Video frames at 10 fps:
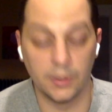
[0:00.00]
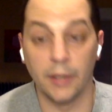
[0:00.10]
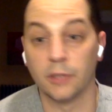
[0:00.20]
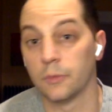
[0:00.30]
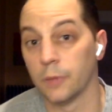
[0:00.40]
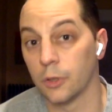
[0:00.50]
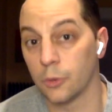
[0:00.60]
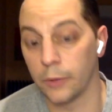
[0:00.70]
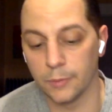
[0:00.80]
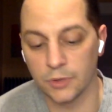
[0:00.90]
Tales from the
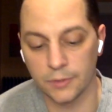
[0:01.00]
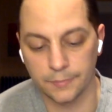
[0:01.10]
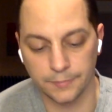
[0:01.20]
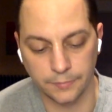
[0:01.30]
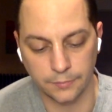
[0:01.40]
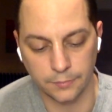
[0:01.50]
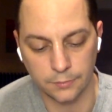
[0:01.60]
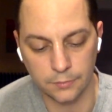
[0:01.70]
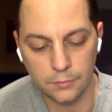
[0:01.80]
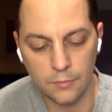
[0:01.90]
Crypt,
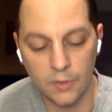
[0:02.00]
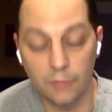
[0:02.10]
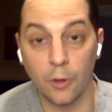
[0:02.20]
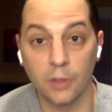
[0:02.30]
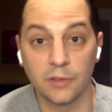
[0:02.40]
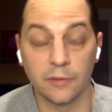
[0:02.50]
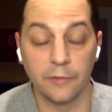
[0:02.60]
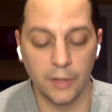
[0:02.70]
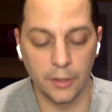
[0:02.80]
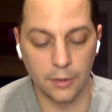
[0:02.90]
Haunt
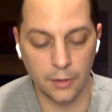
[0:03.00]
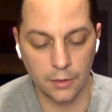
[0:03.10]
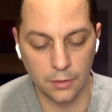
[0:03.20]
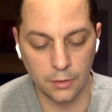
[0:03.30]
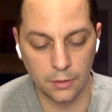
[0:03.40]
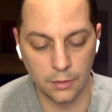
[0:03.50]
of Fear,